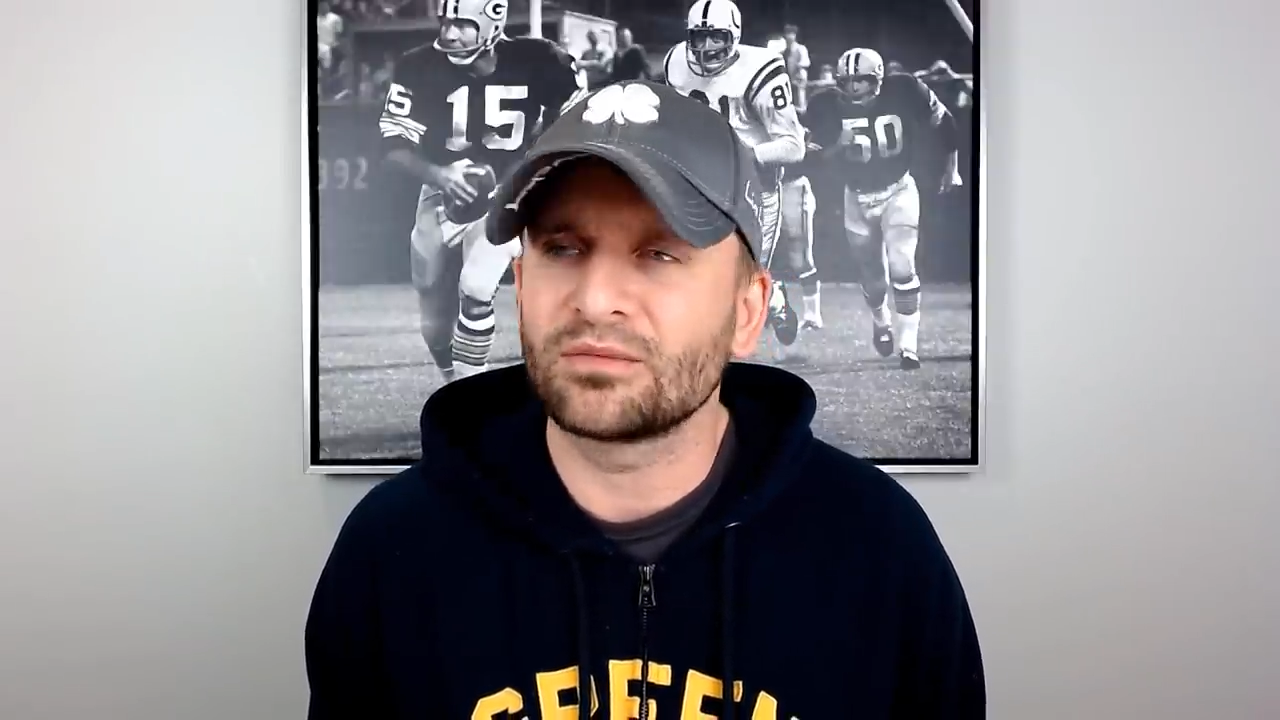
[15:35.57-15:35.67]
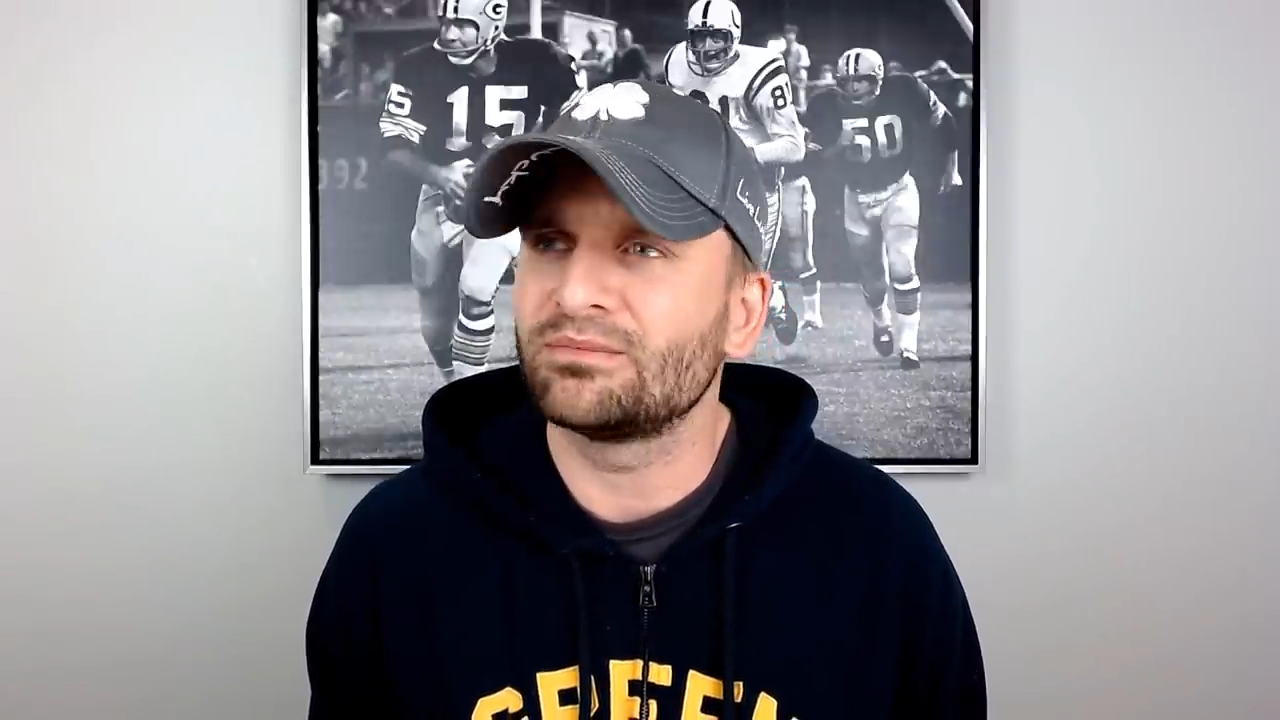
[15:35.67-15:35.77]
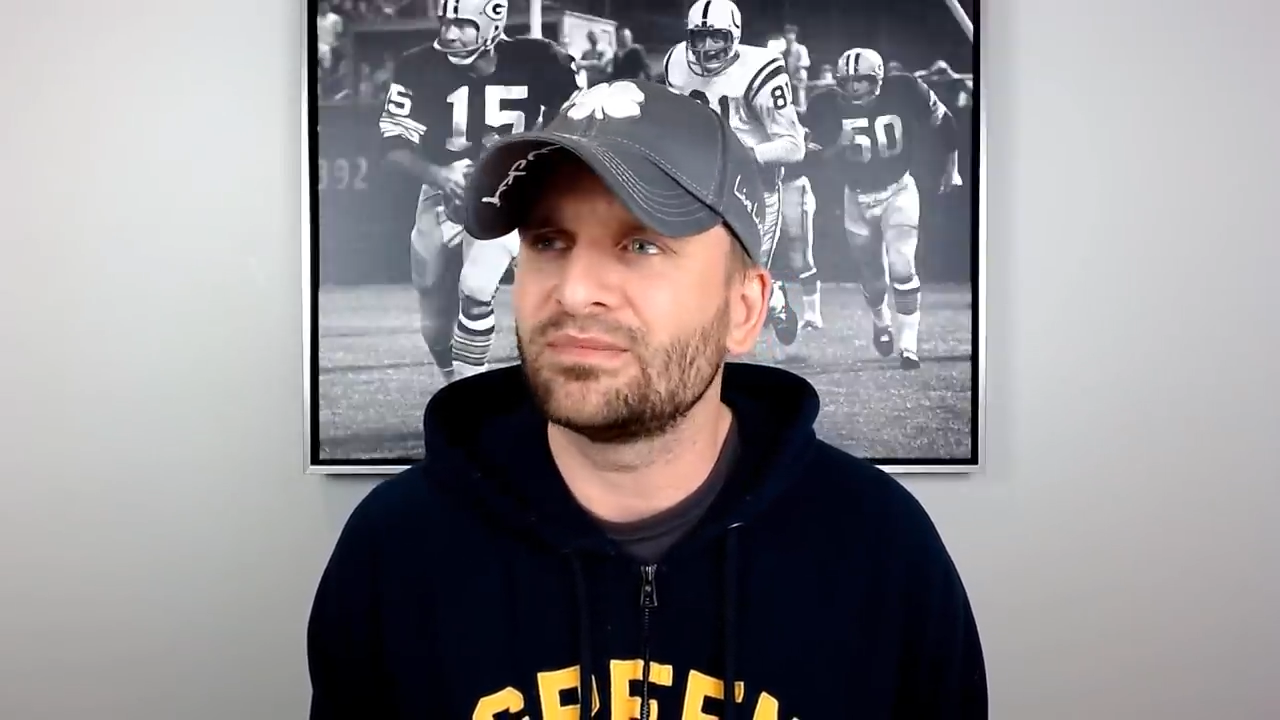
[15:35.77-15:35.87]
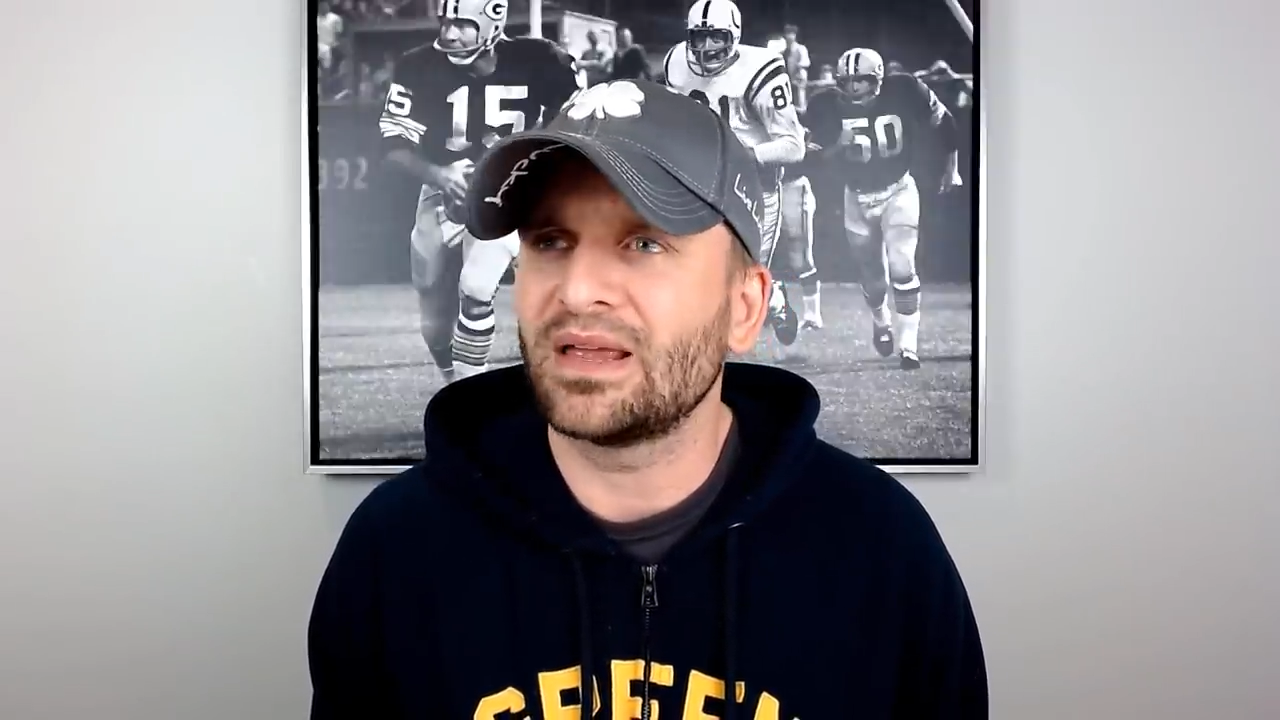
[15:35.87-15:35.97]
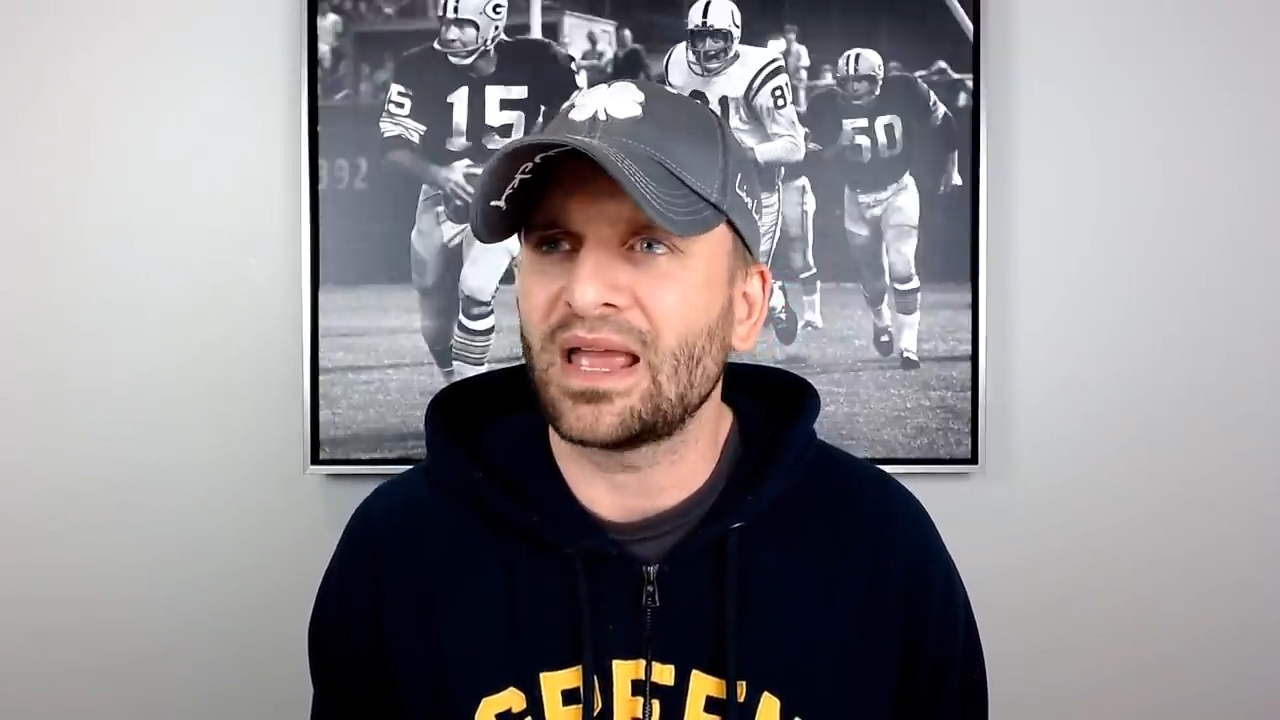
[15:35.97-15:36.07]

or